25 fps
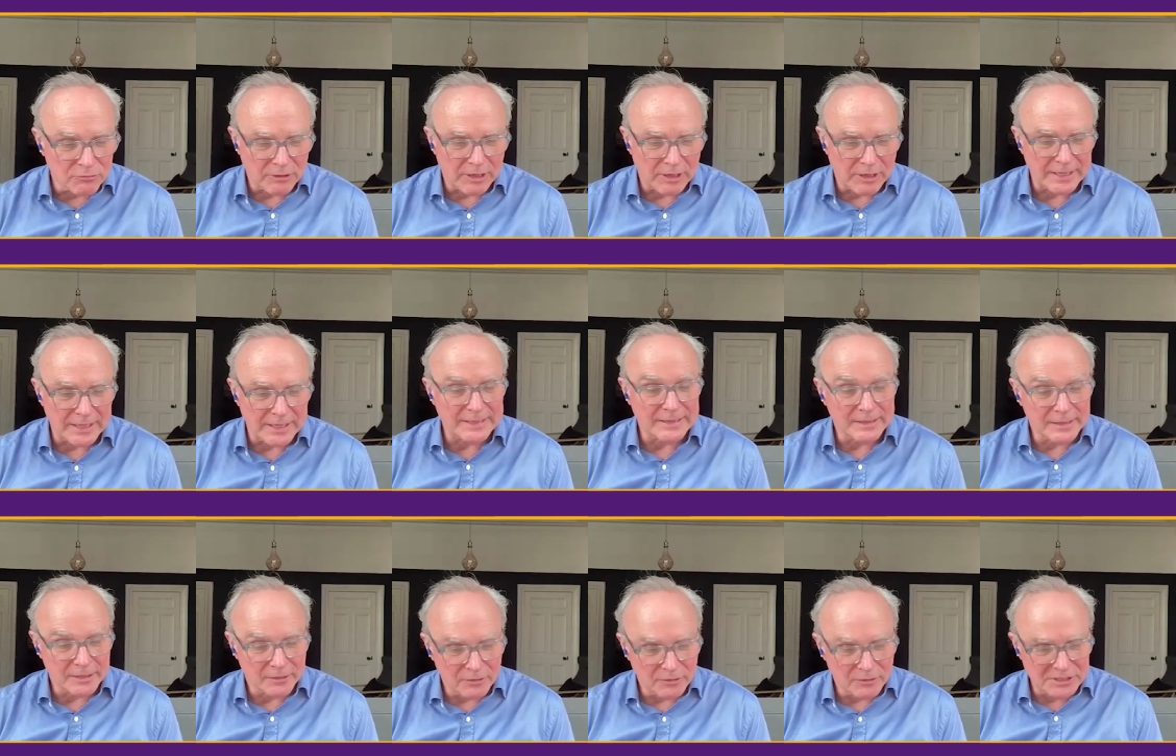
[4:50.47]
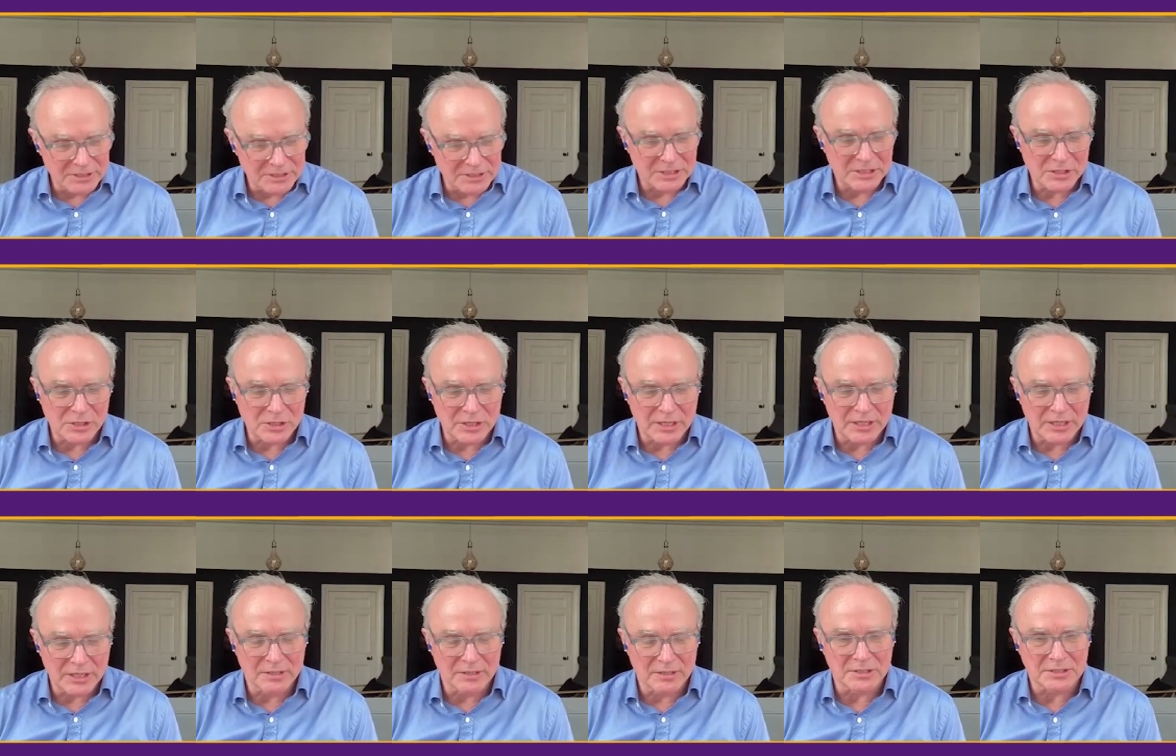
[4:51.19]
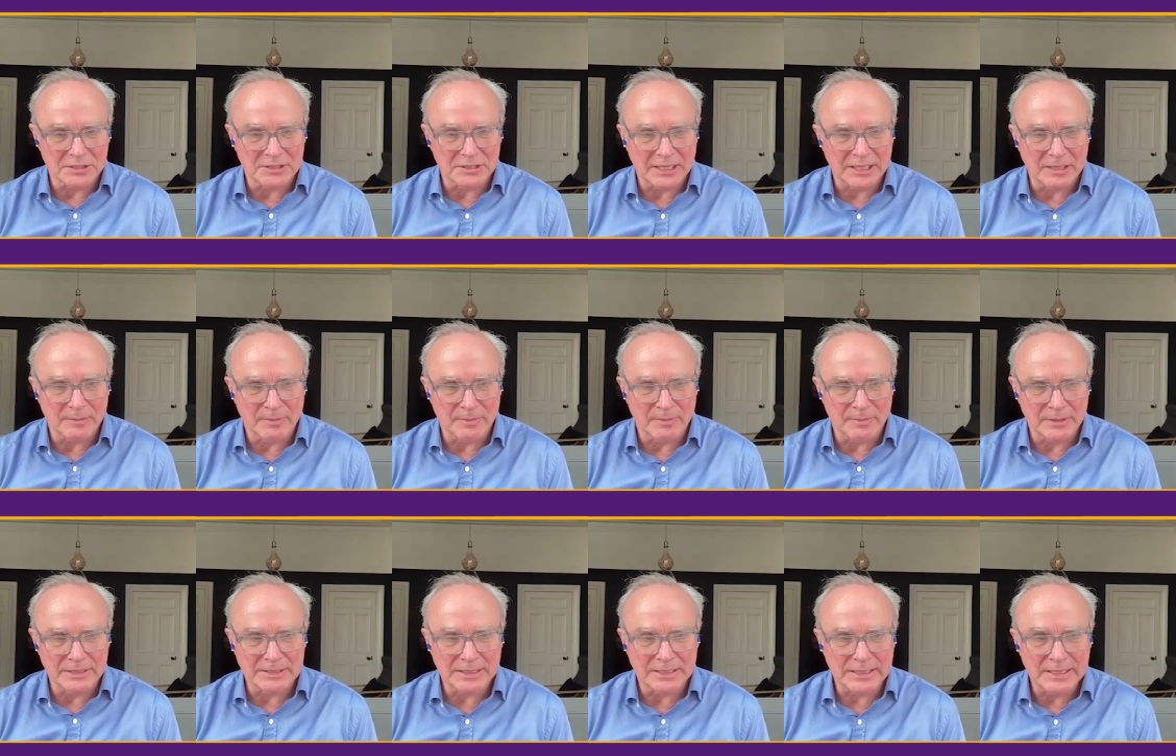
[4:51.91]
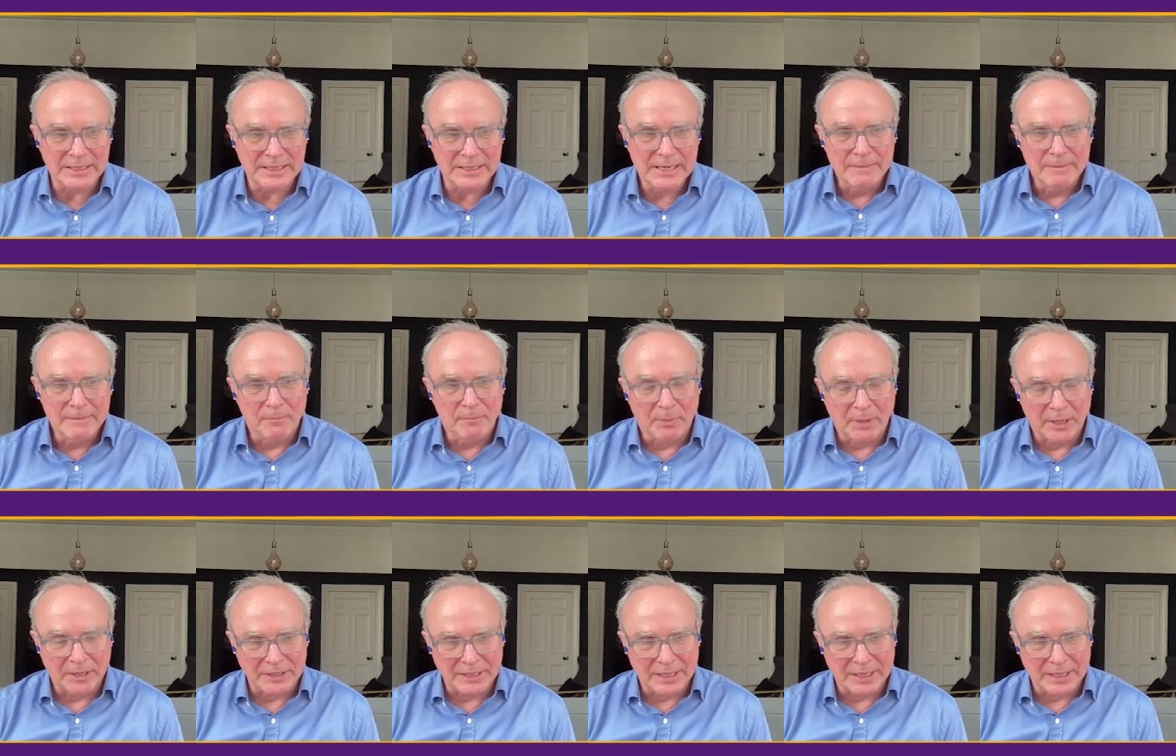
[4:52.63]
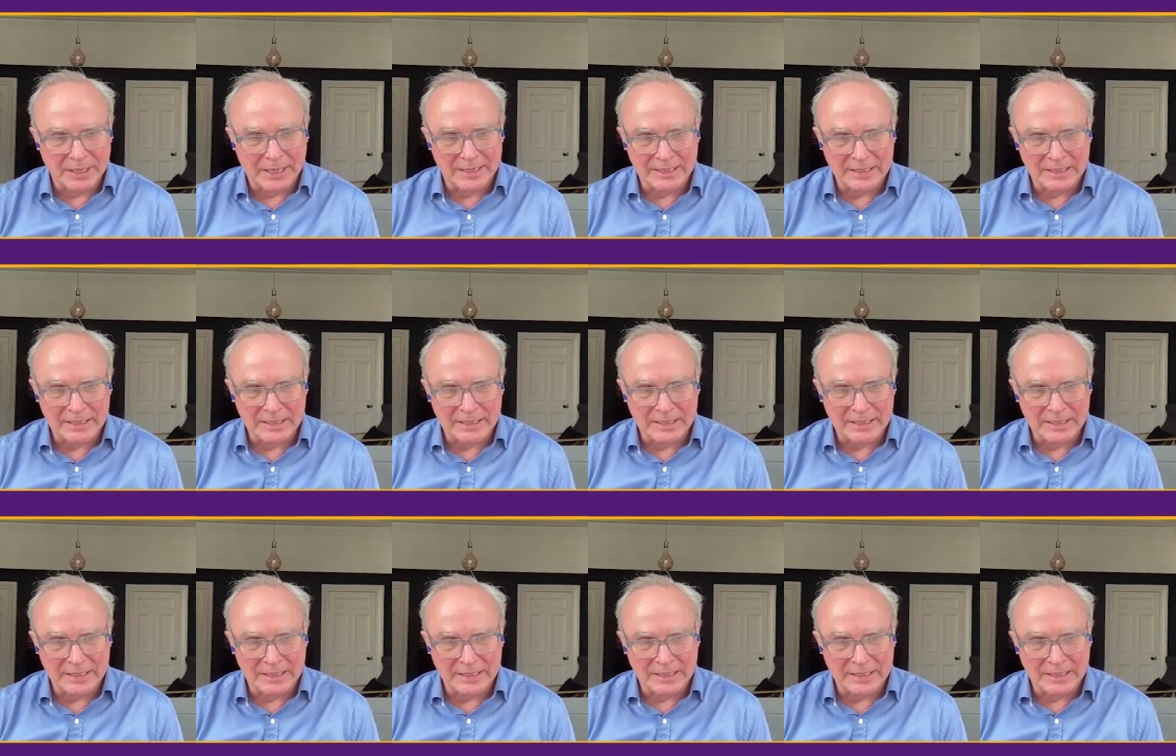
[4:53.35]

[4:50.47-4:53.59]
So I think you're right. There is an issue here in sustainability,